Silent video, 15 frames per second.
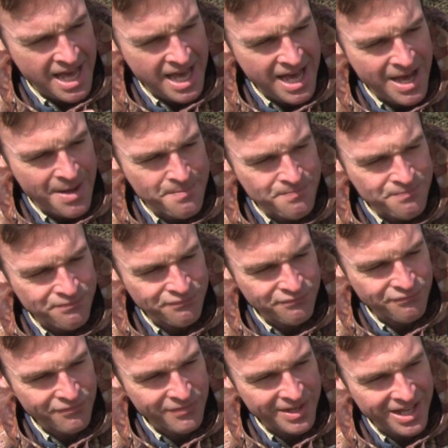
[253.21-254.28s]
I
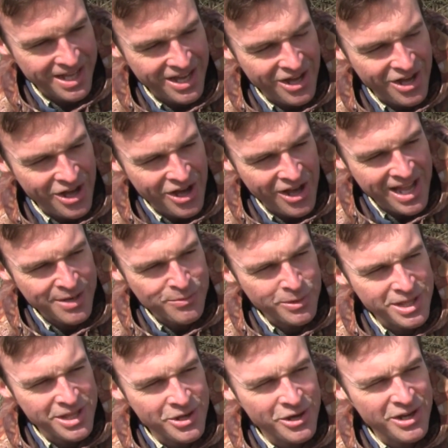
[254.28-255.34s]
had
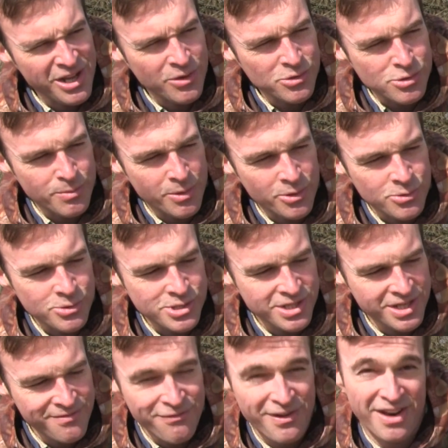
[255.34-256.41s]
one of the early Ultra
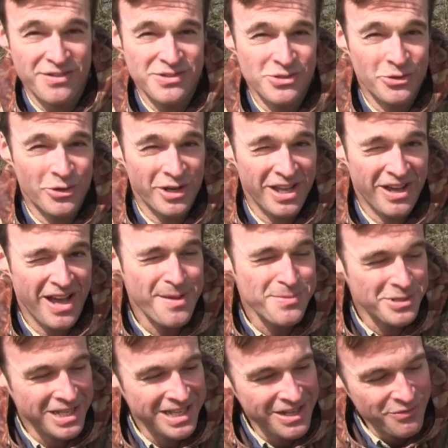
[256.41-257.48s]
models. In fact, I still got it. I
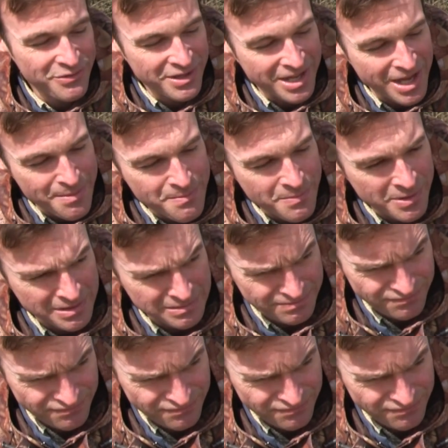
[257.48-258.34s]
absolutely loved the gun, but